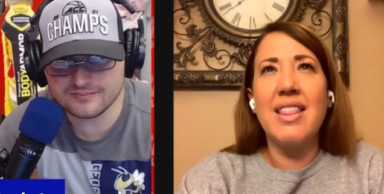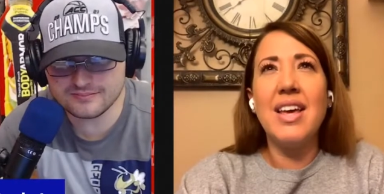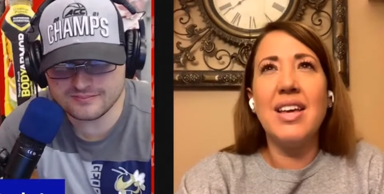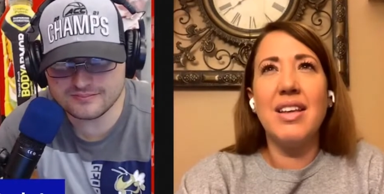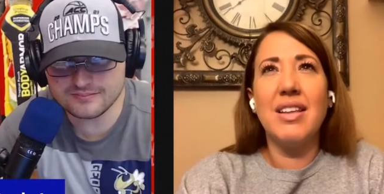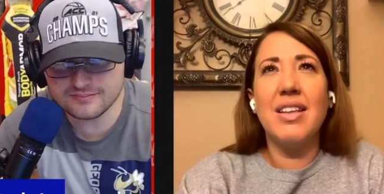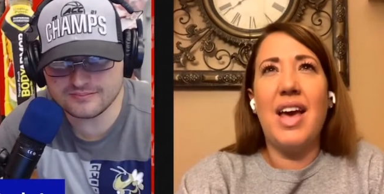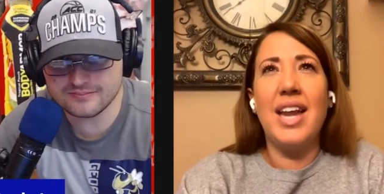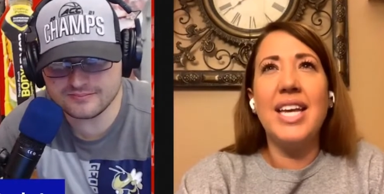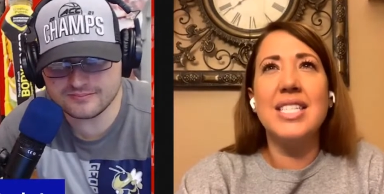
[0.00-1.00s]
Speaker 1: think
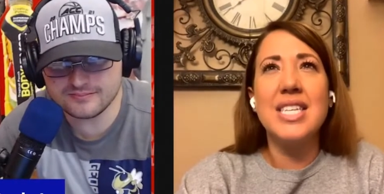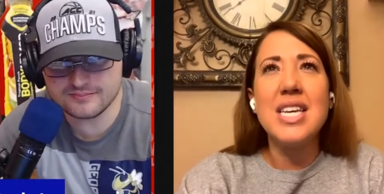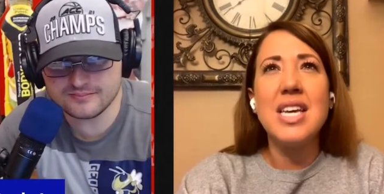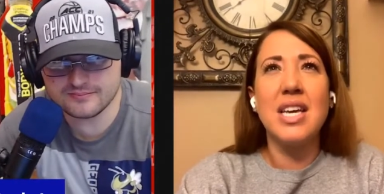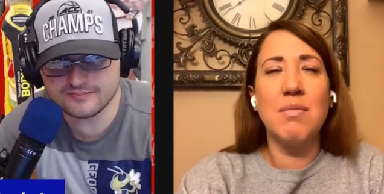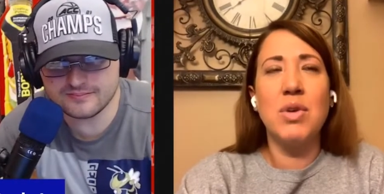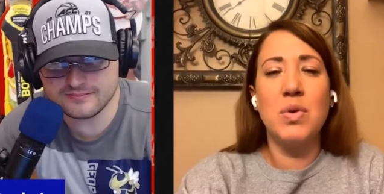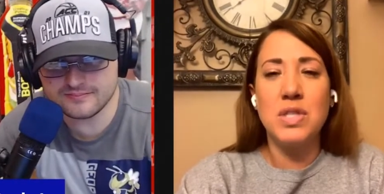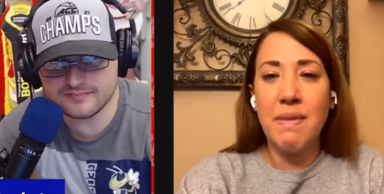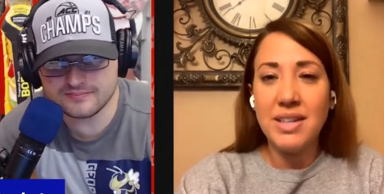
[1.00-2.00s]
any
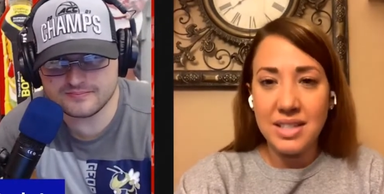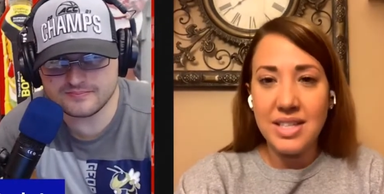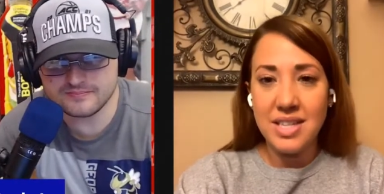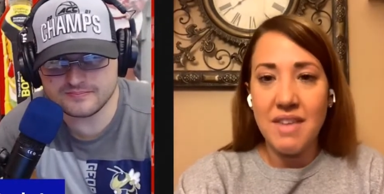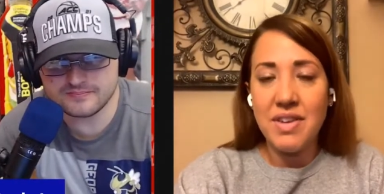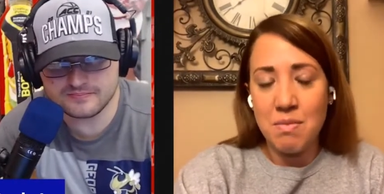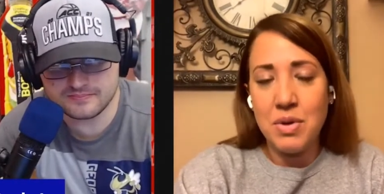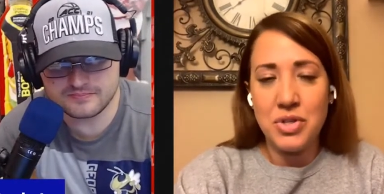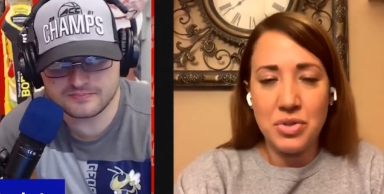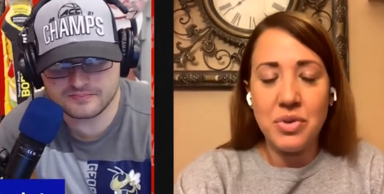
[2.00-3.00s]
team who is mentally tough
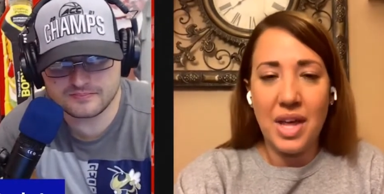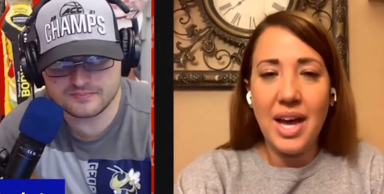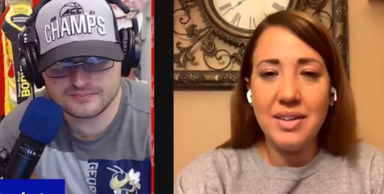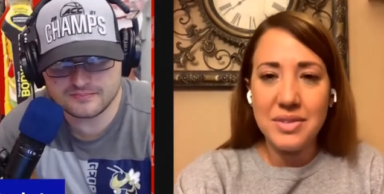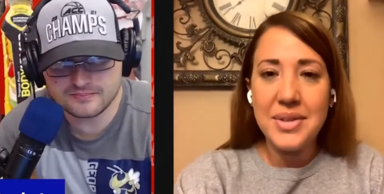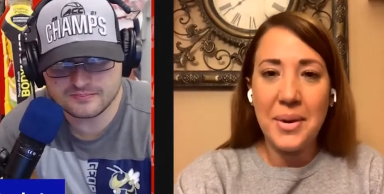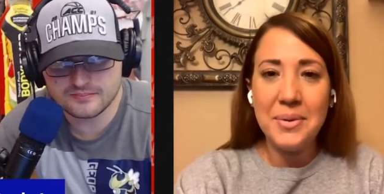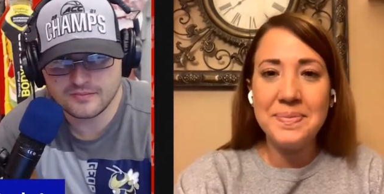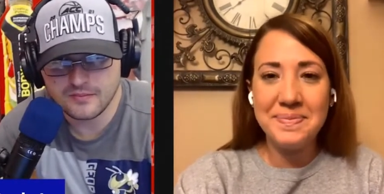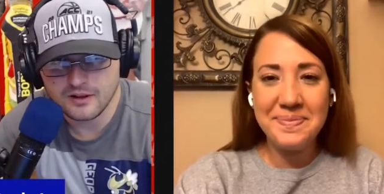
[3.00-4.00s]
can push through that.
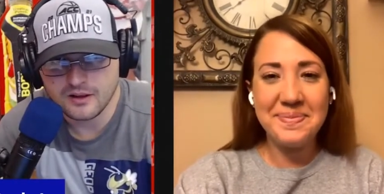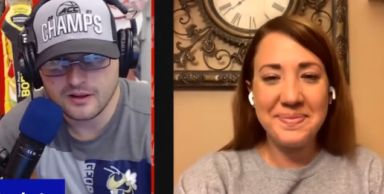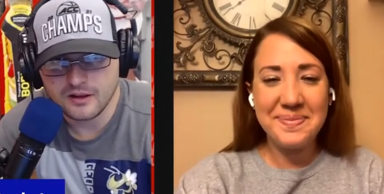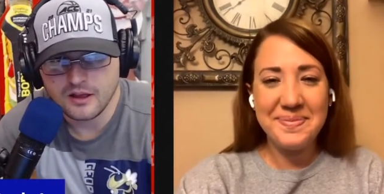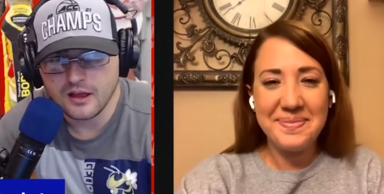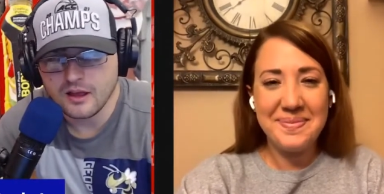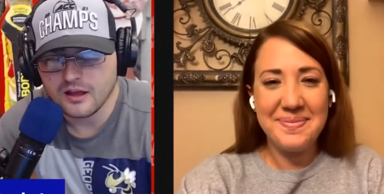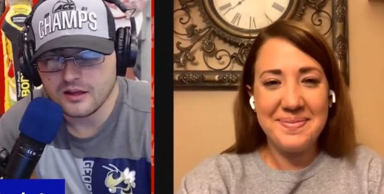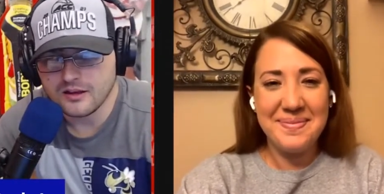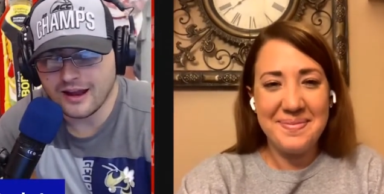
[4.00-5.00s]
So
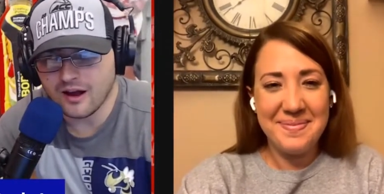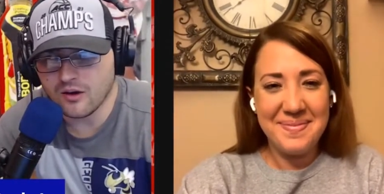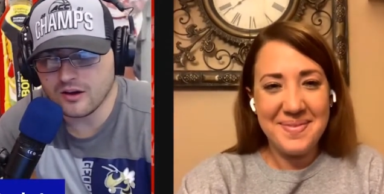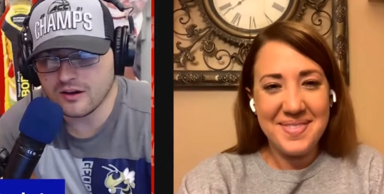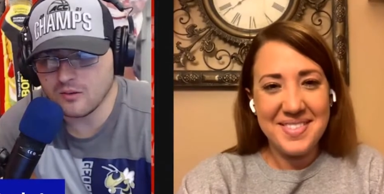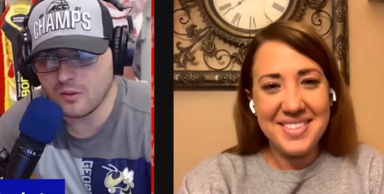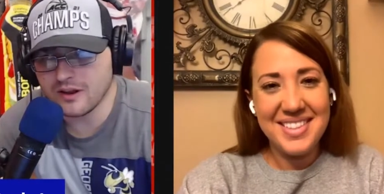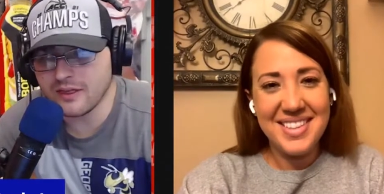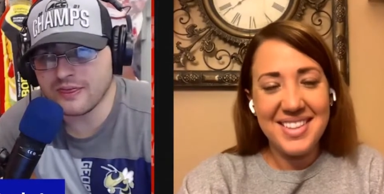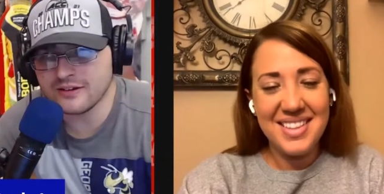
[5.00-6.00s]
Speaker 2: now, one
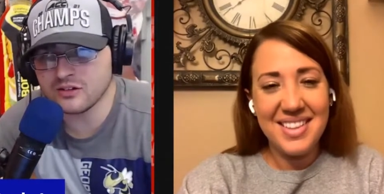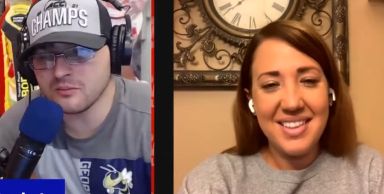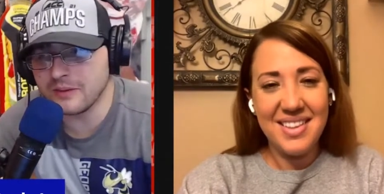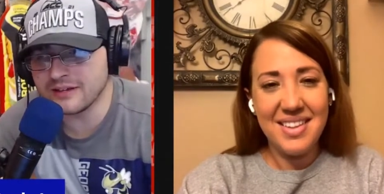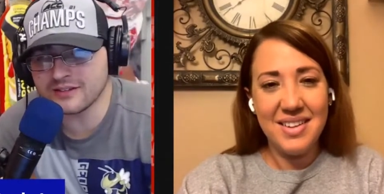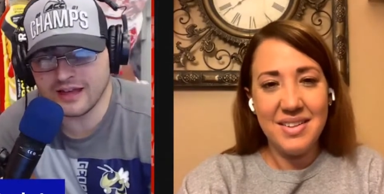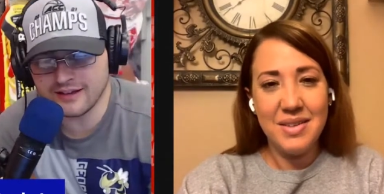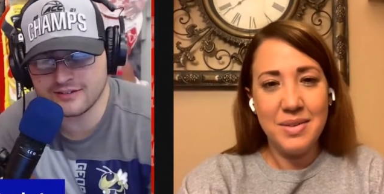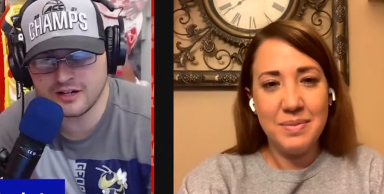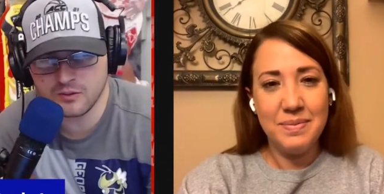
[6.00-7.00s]
of the things you missed
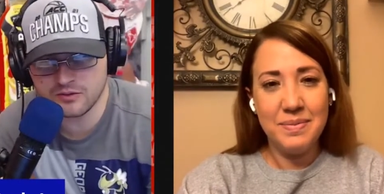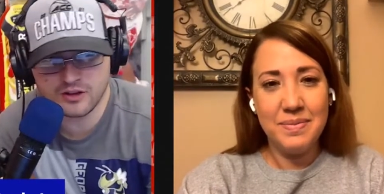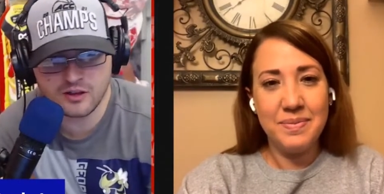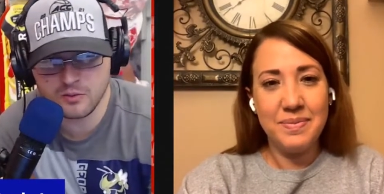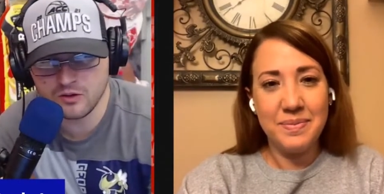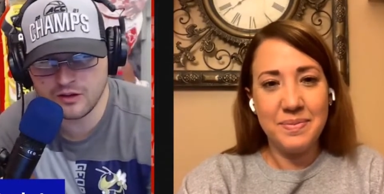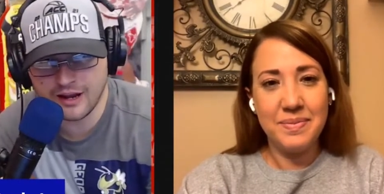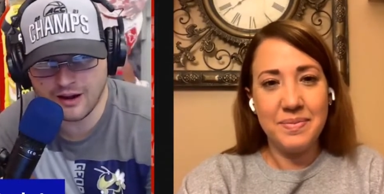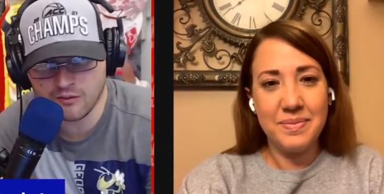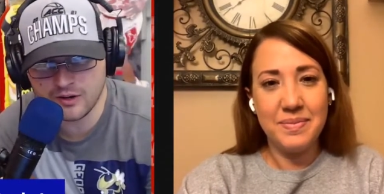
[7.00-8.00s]
last year was the
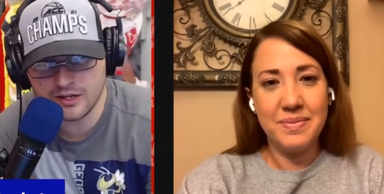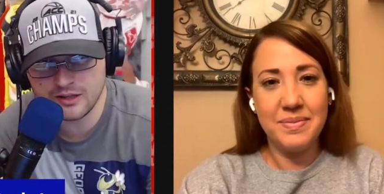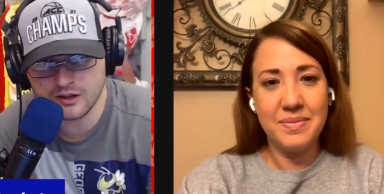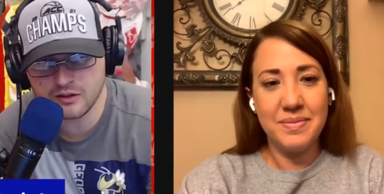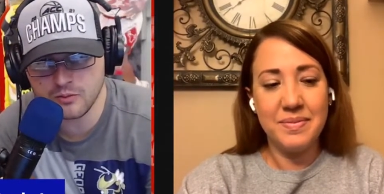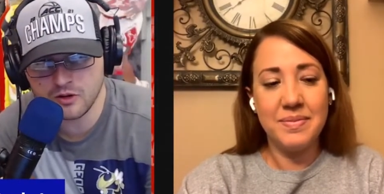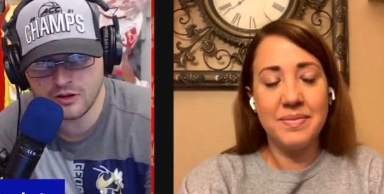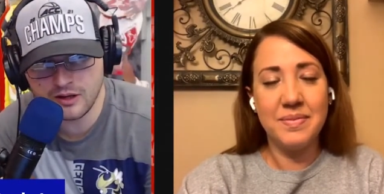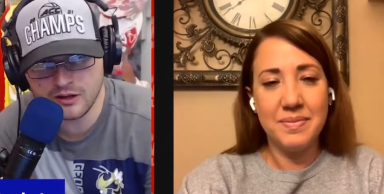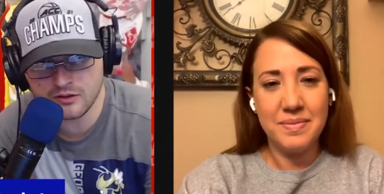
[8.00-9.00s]
community outreach and the
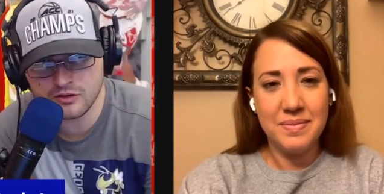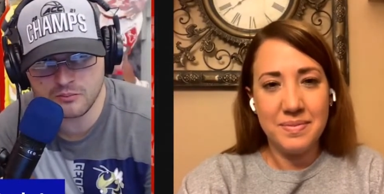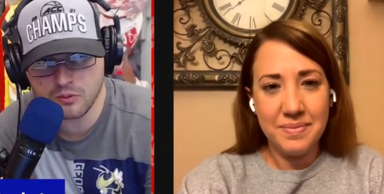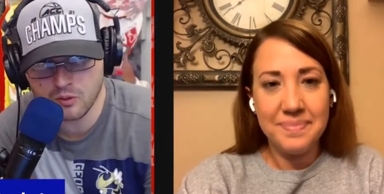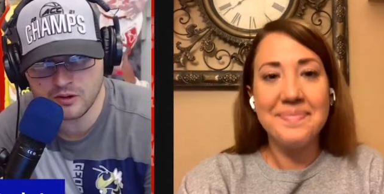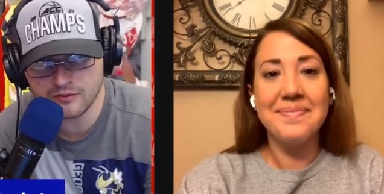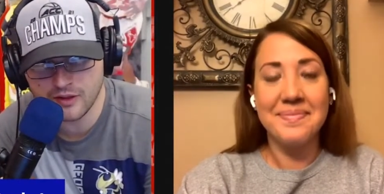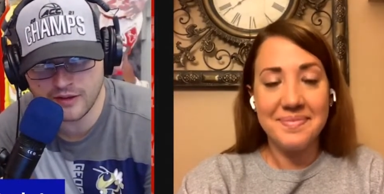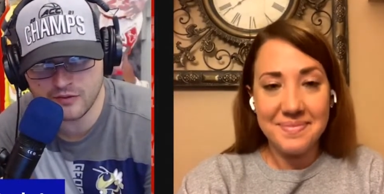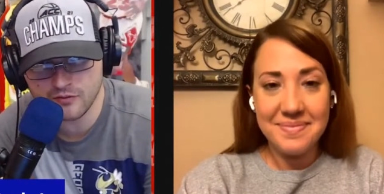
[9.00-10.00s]
community support of
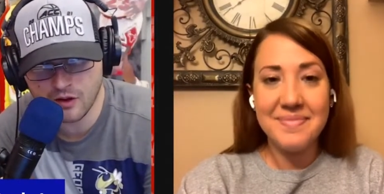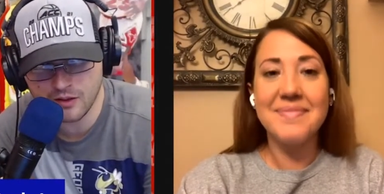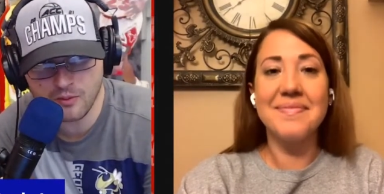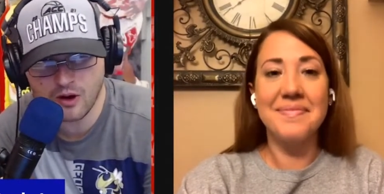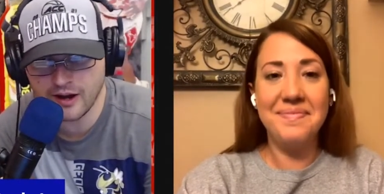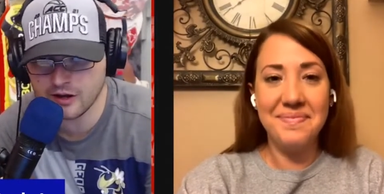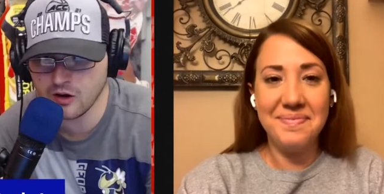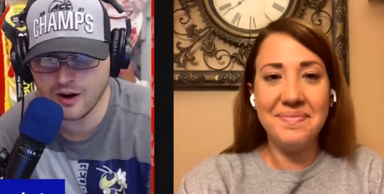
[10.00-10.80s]
Lakeview volleyball. I know mm-hmm.